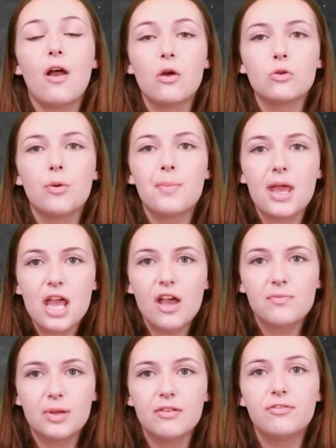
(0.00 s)
found what may
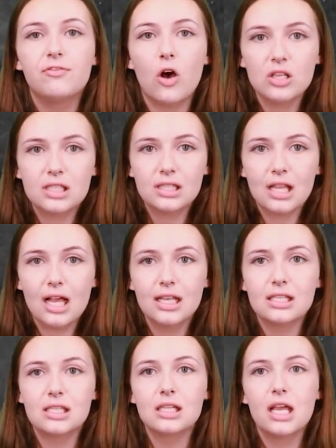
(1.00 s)
have been
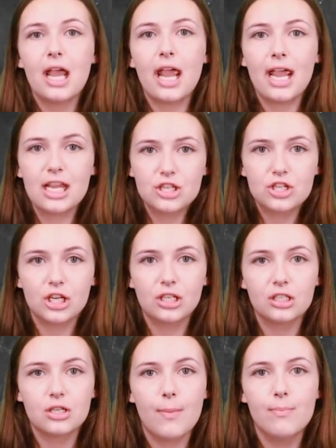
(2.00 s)
fossilized
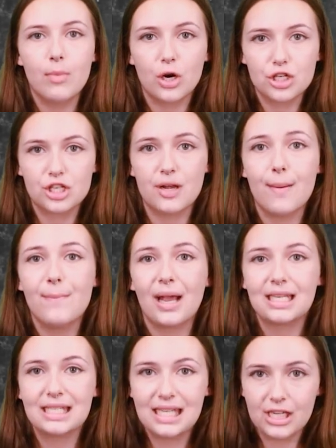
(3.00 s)
ancient Martian
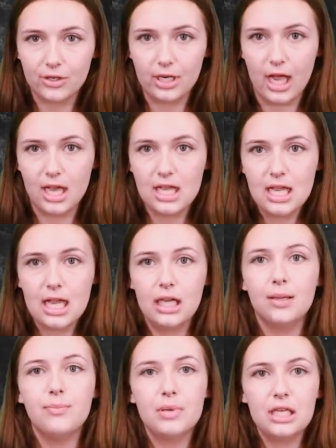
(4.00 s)
bacteria
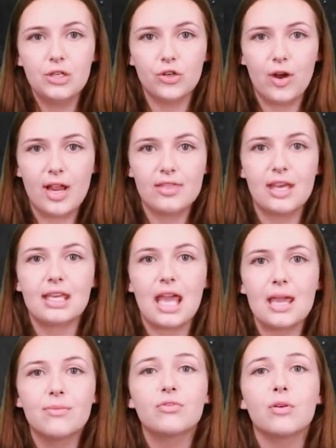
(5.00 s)
in a meteorite that
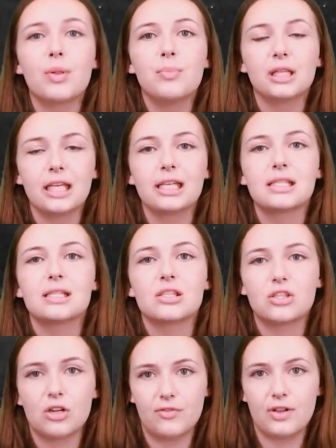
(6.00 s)
came from the planet's
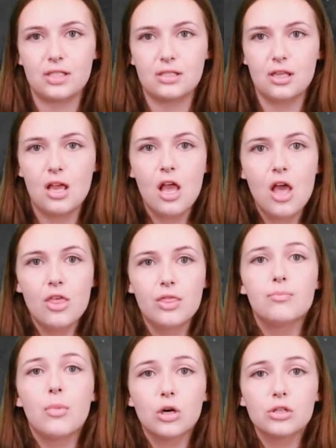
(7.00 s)
surface.
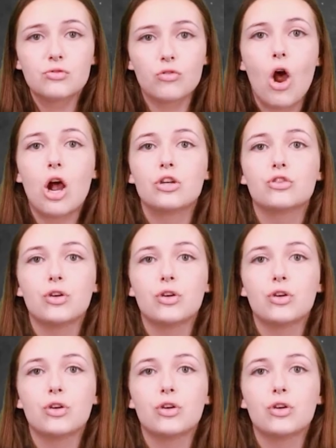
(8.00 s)
The Mars rock